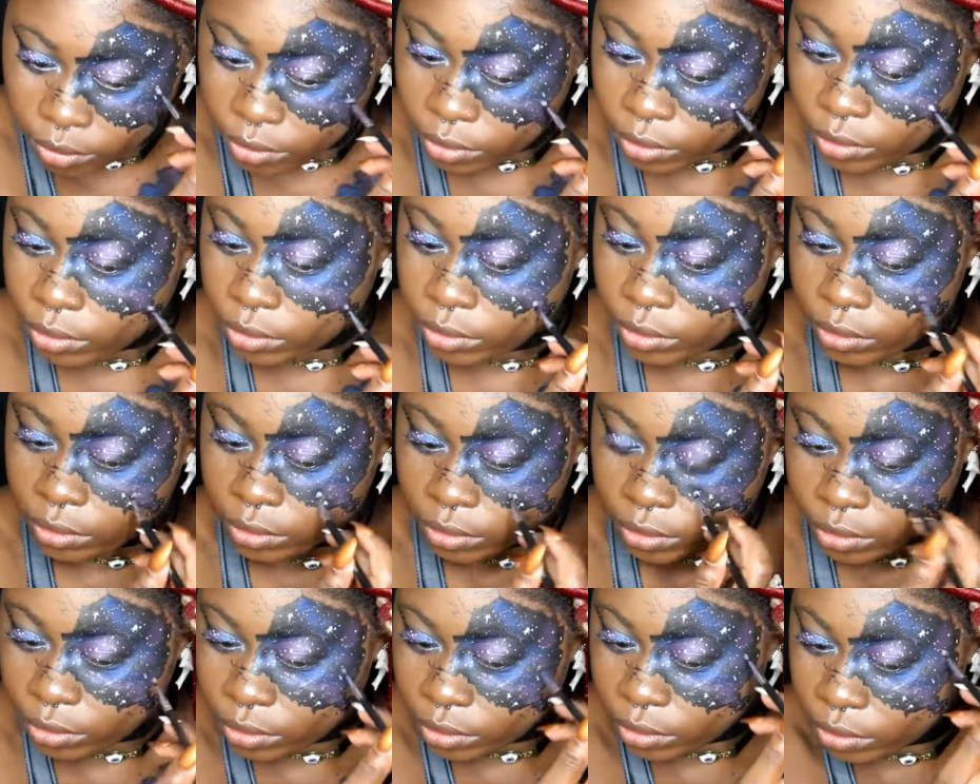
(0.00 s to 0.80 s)
or white
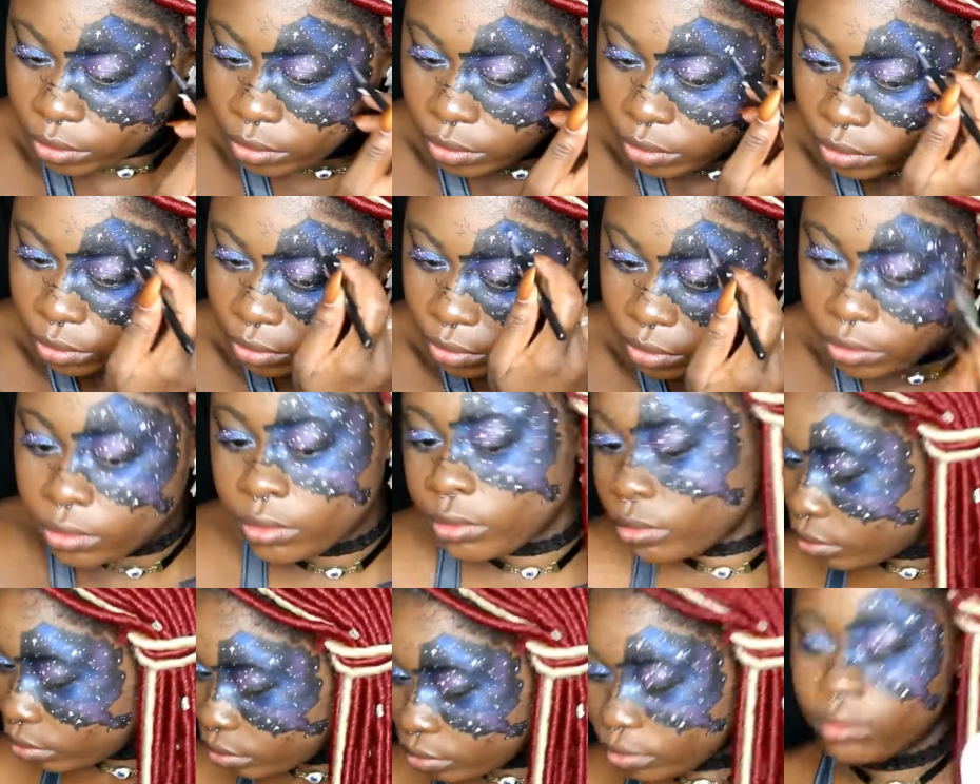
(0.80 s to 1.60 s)
paint or whatever you're
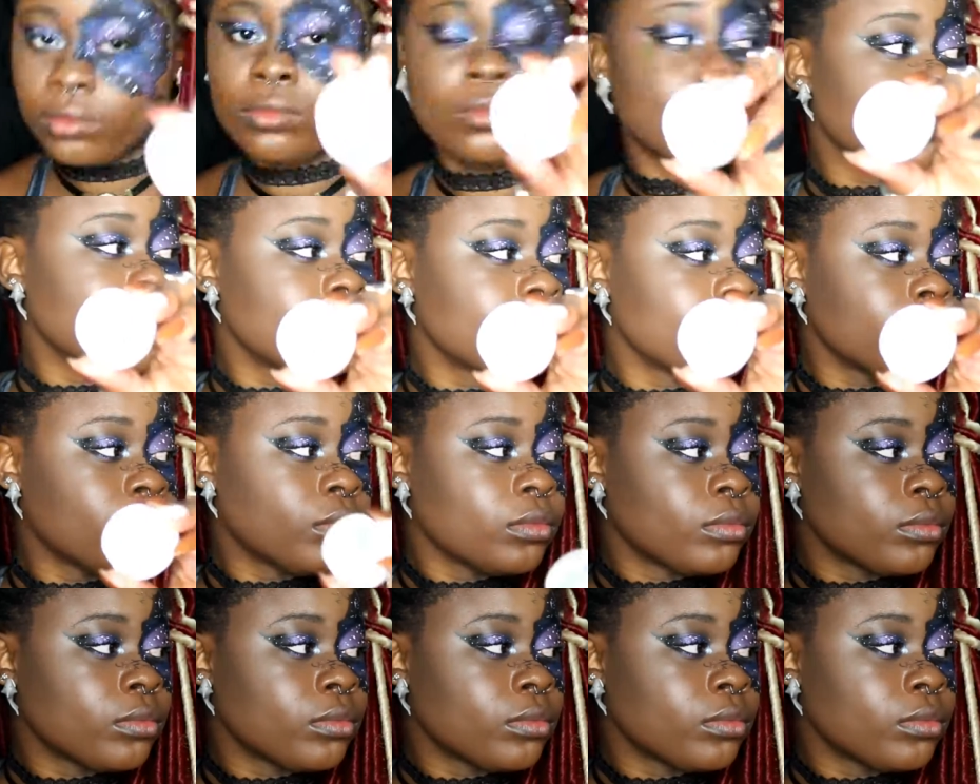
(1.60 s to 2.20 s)
gonna be using.